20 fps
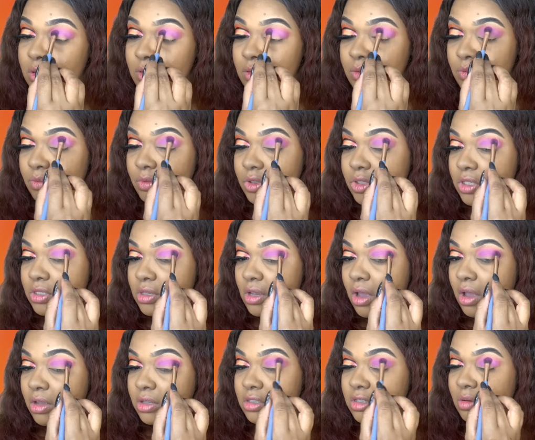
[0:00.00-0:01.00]
which is
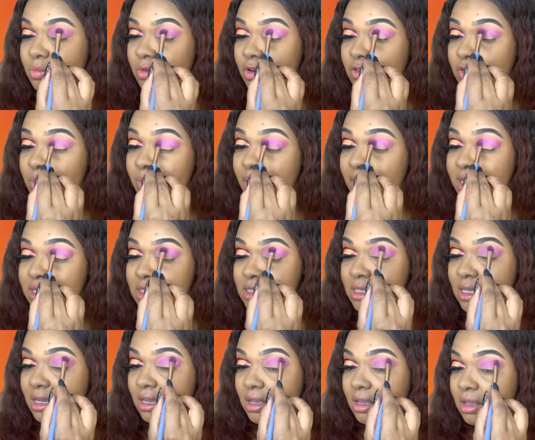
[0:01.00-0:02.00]
also more of a
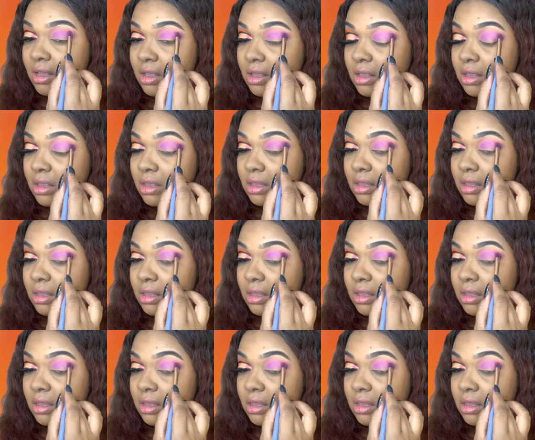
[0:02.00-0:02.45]
pastel